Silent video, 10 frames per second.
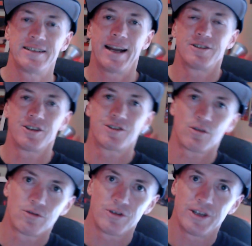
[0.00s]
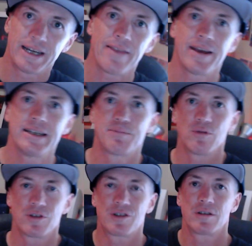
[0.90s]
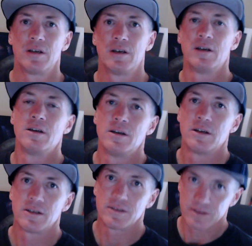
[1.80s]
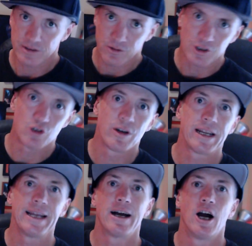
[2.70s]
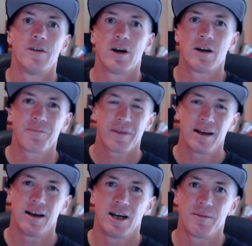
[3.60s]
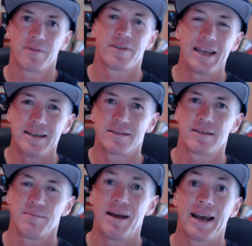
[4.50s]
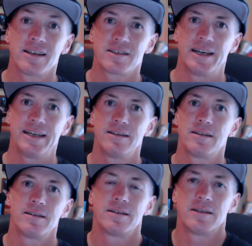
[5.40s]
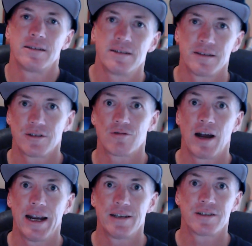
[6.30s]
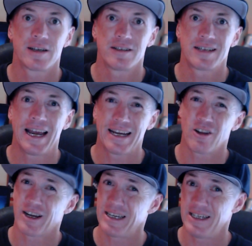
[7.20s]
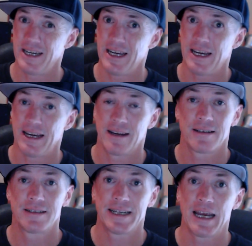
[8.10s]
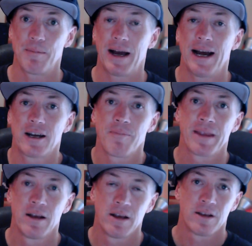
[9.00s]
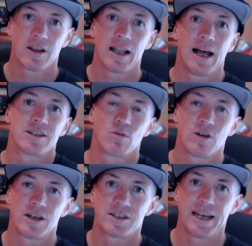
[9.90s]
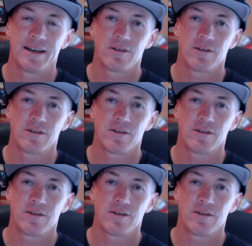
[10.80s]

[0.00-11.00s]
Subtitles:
just sort of good to get these books sort of trickling over. These magazine grades can take like a year to get back. The last one I sent,